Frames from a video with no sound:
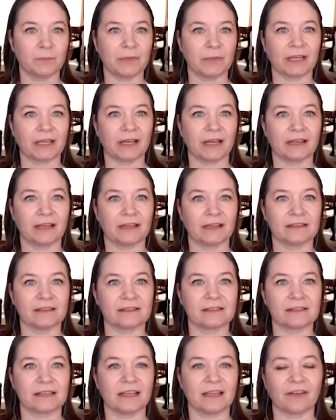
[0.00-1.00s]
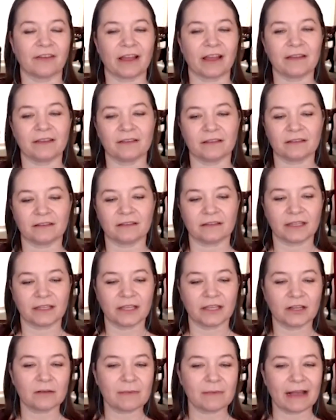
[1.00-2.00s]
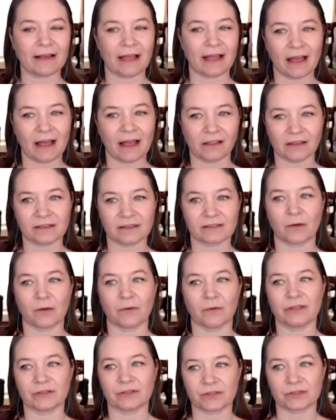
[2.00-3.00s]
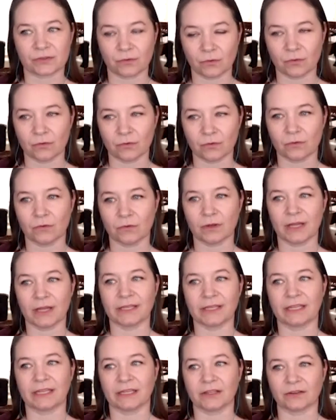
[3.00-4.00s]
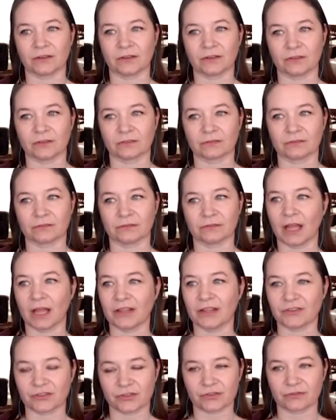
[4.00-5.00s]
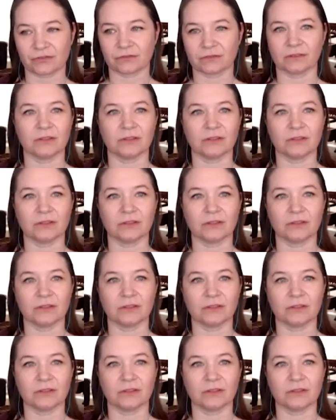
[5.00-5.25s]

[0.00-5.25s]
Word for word: because mm-hmm. if I hear about Alice going to school and getting her lunch,